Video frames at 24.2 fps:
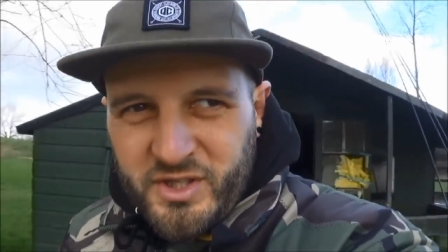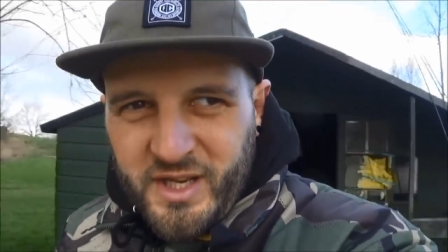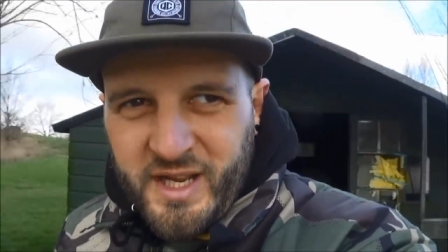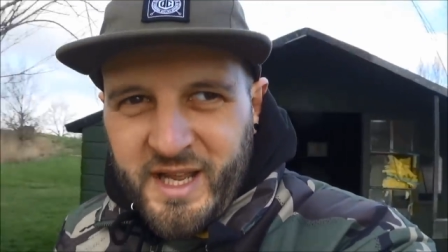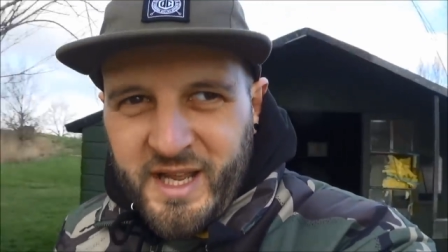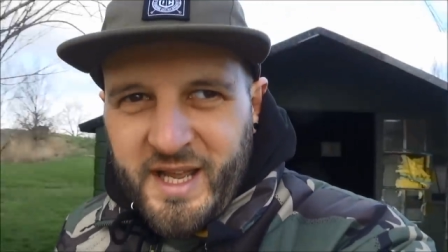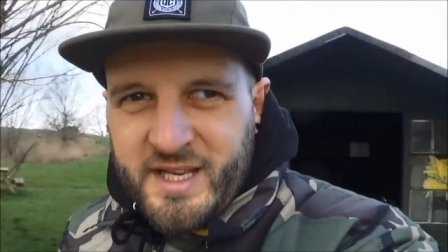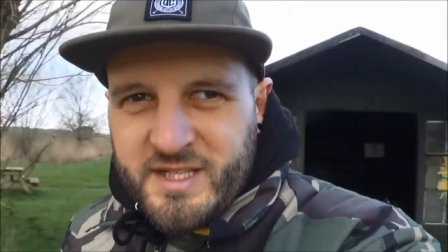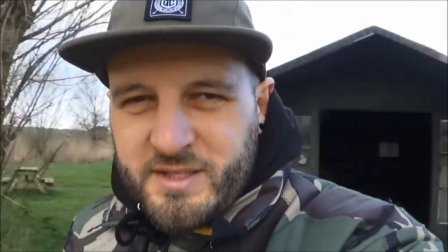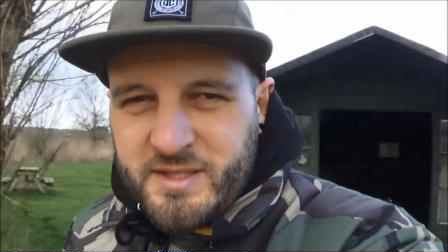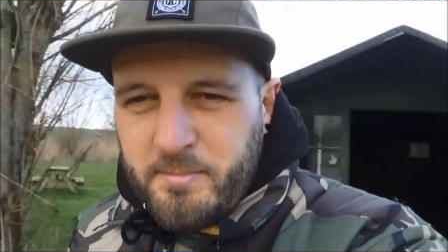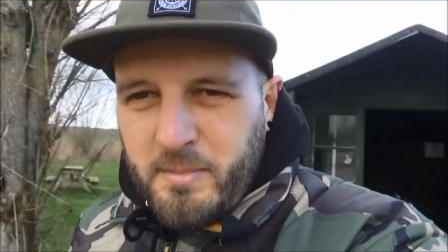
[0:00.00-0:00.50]
It
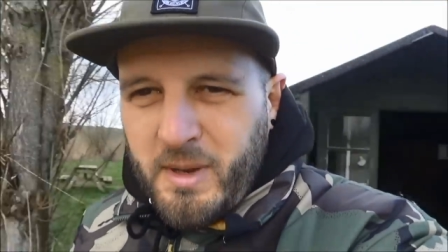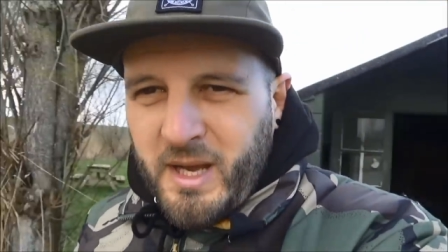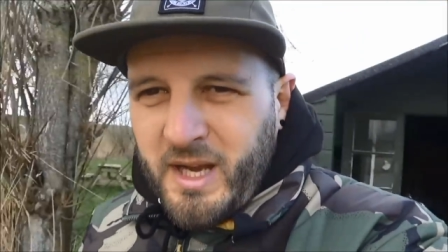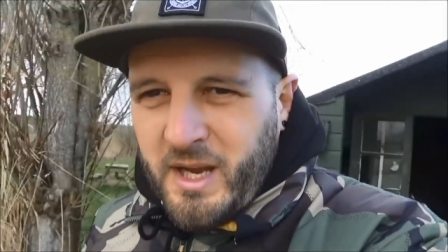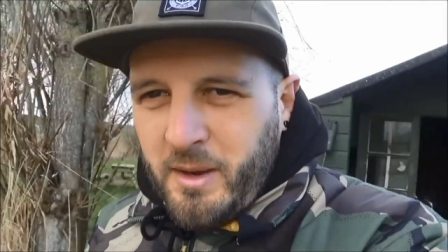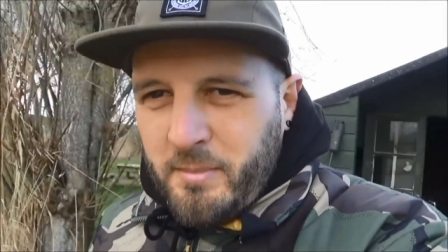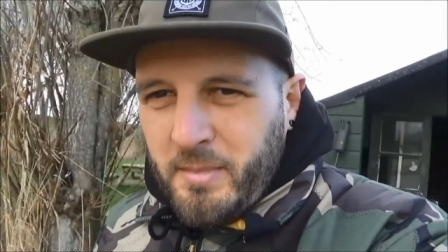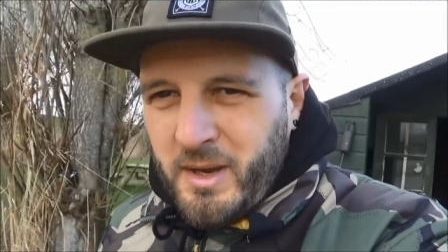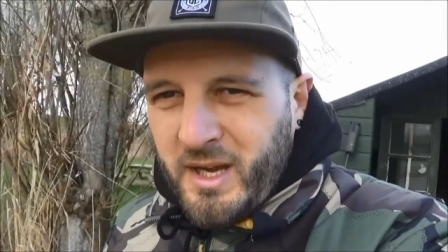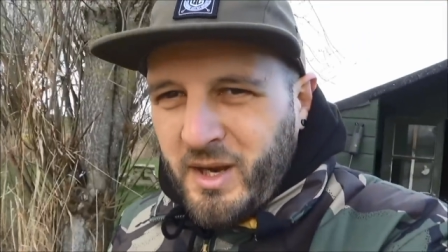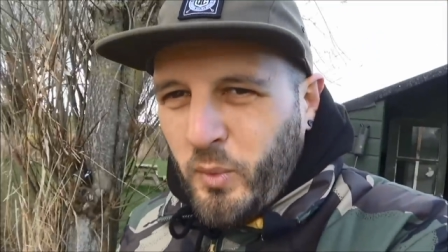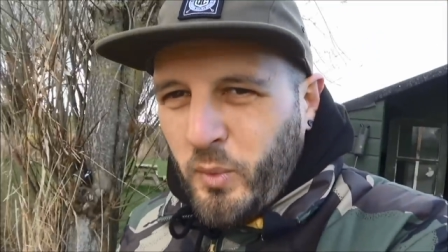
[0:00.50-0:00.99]
is
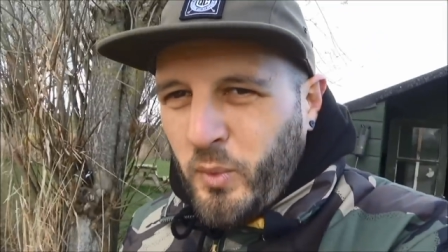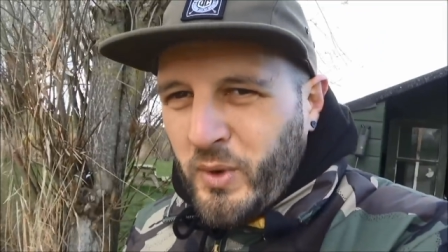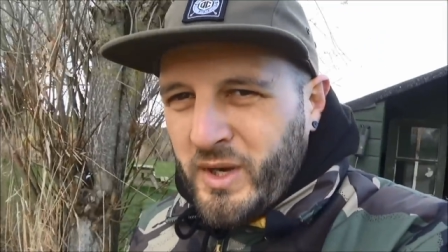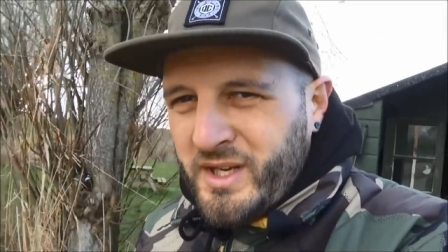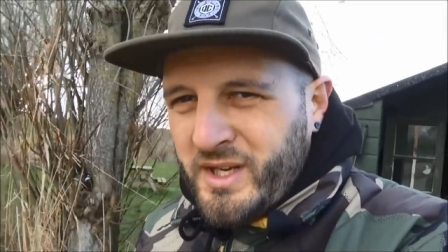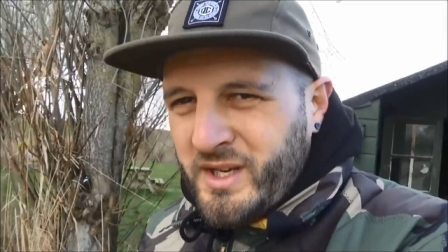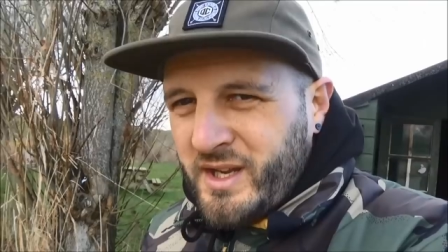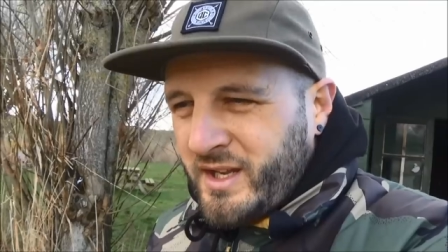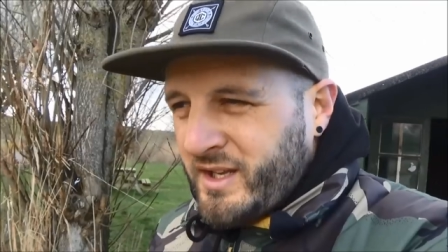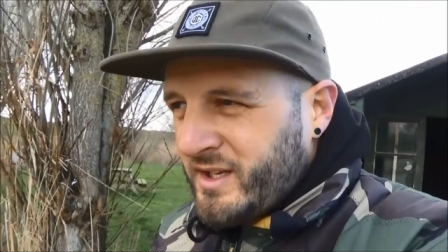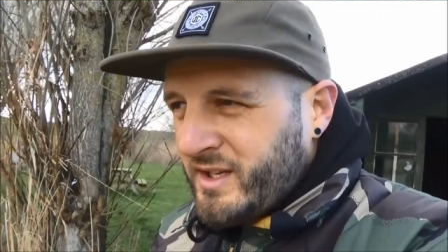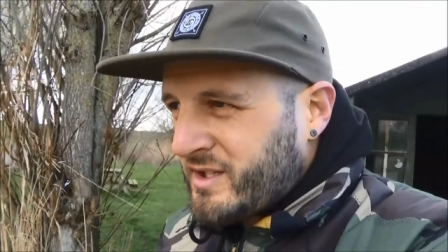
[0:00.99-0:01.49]
mega
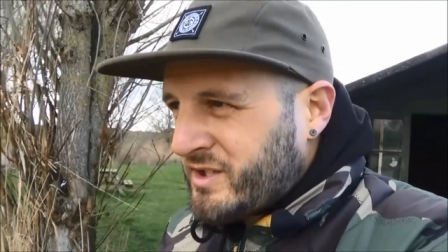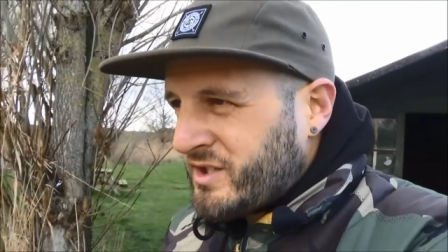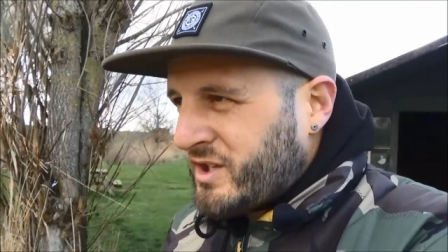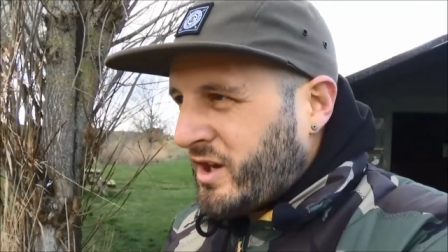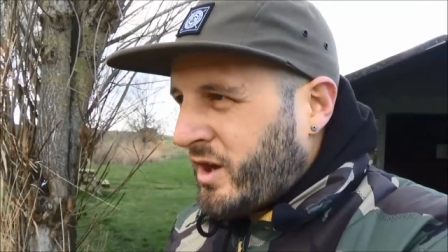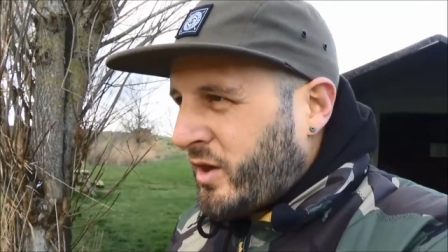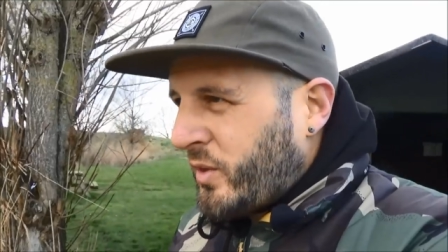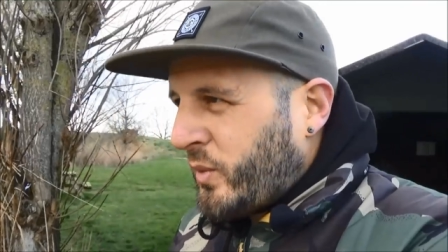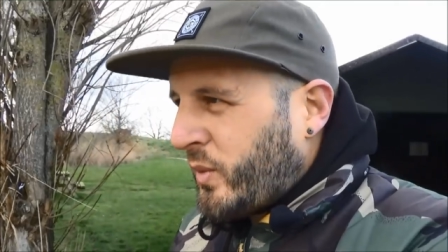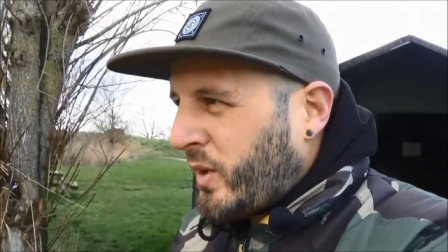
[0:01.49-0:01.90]
windy. So